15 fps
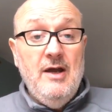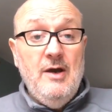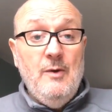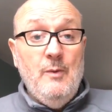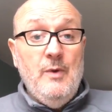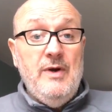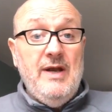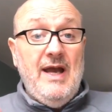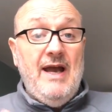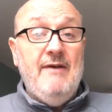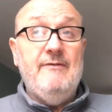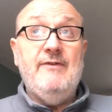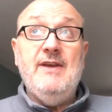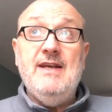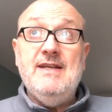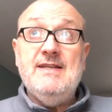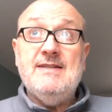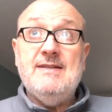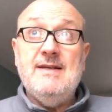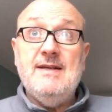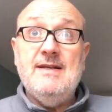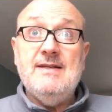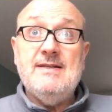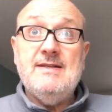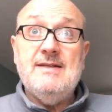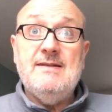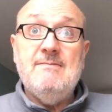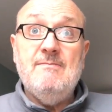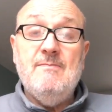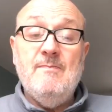would have these
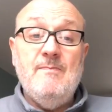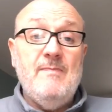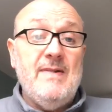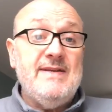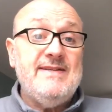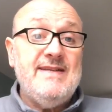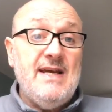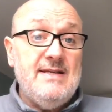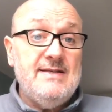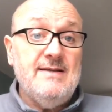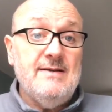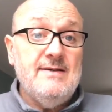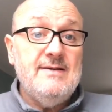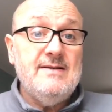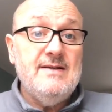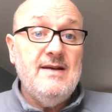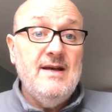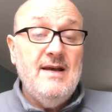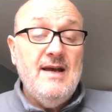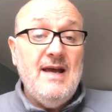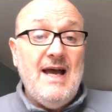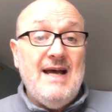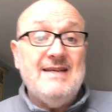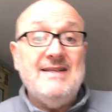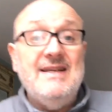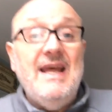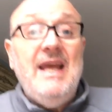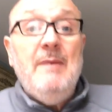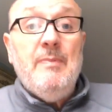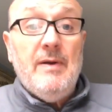assessors as
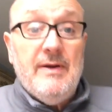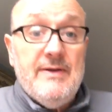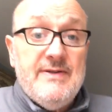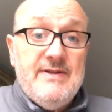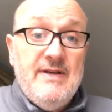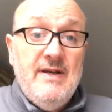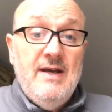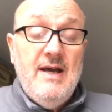enablers,